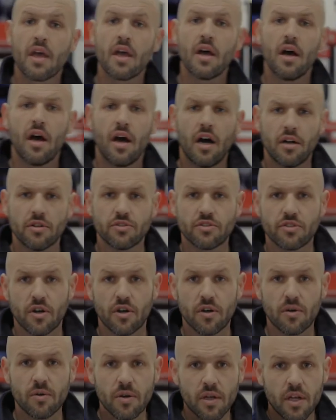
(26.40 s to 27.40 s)

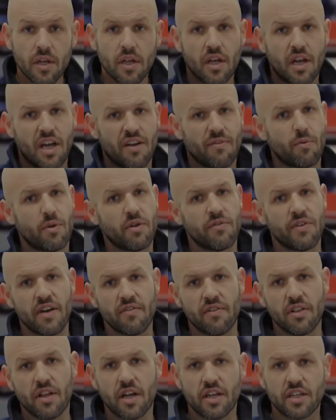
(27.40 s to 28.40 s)
Also, we've had
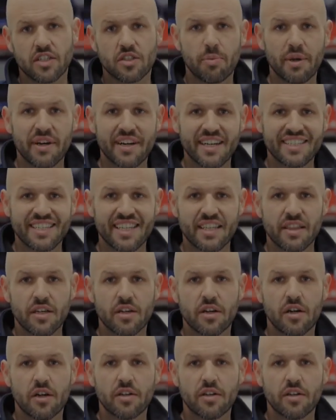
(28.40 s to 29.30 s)
a lot of experience in the car